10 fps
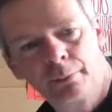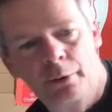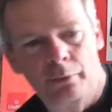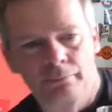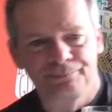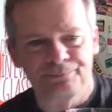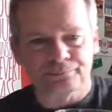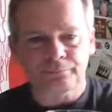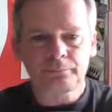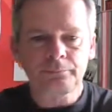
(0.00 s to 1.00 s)
in the bottom.
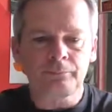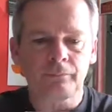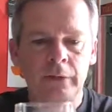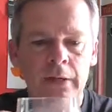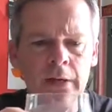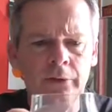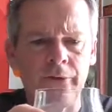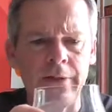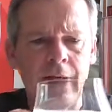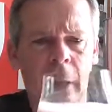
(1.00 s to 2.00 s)

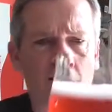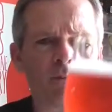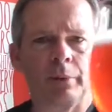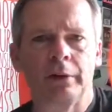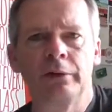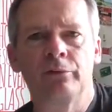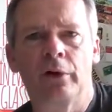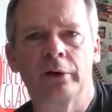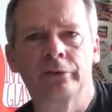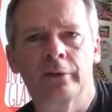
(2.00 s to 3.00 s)
So yeah, I love Berliner
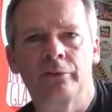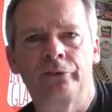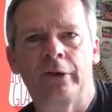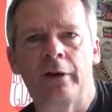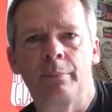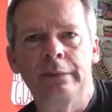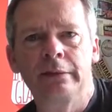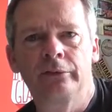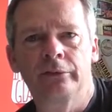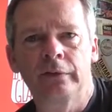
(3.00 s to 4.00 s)
Weisse, love sour
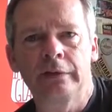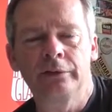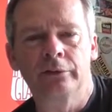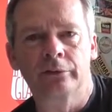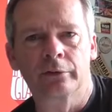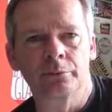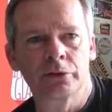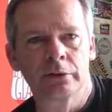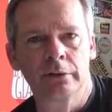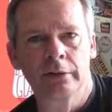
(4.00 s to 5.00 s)
beers of any
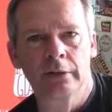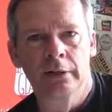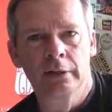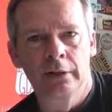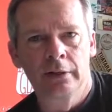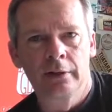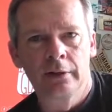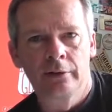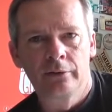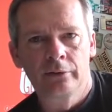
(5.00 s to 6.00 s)
description.
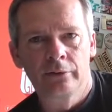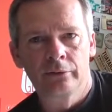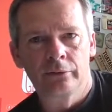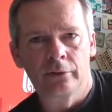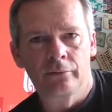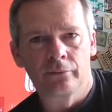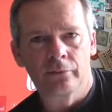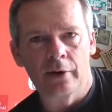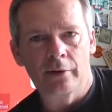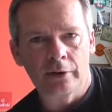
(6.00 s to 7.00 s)
So
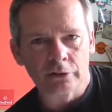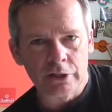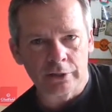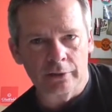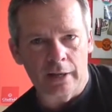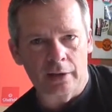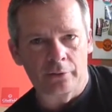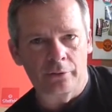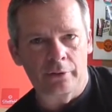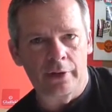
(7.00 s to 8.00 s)
far out, check the
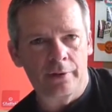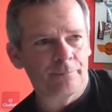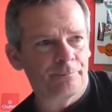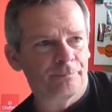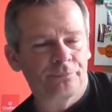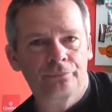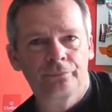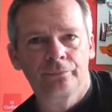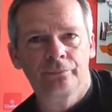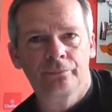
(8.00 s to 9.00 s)
colour on that.
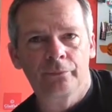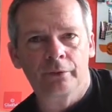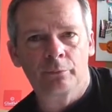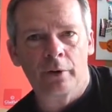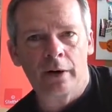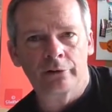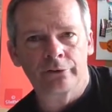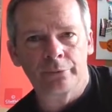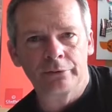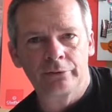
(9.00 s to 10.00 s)
The
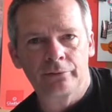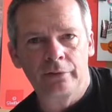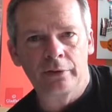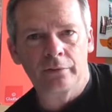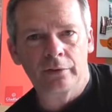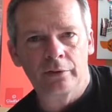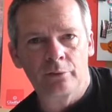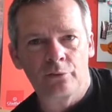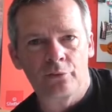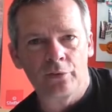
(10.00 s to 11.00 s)
raspberries have given it a
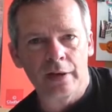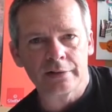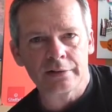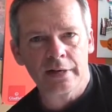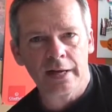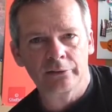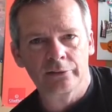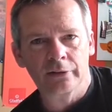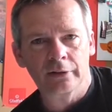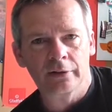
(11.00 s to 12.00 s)

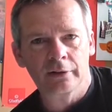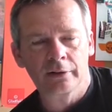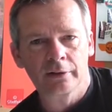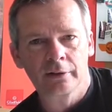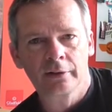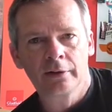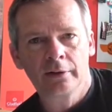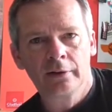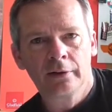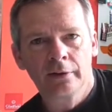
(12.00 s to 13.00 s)
fantastic,
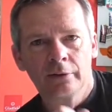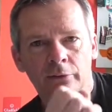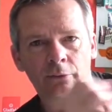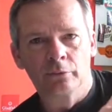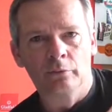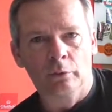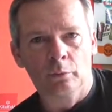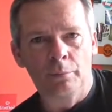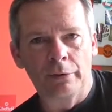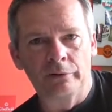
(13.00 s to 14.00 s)
sort of
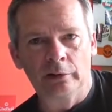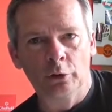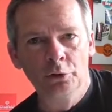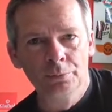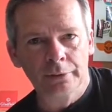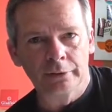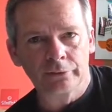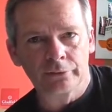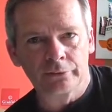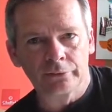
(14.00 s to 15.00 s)
almost
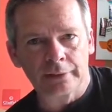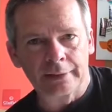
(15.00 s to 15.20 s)
luminous